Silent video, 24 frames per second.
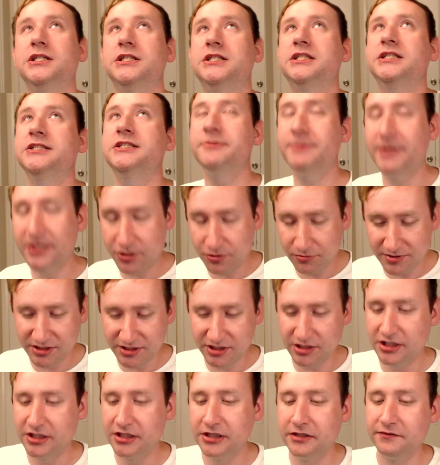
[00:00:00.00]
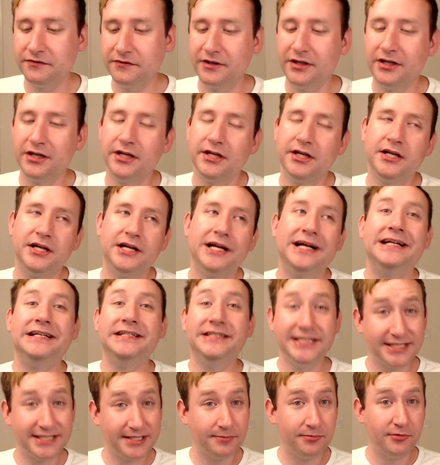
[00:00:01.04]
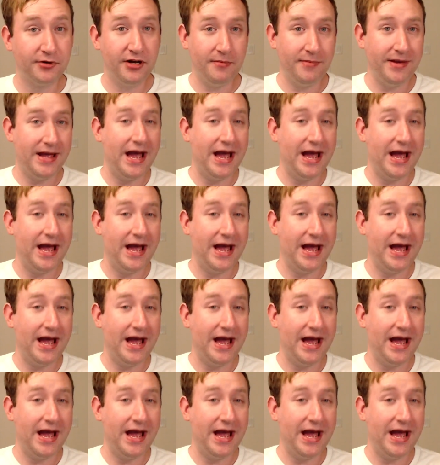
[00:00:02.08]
Special Reserve disappointed me.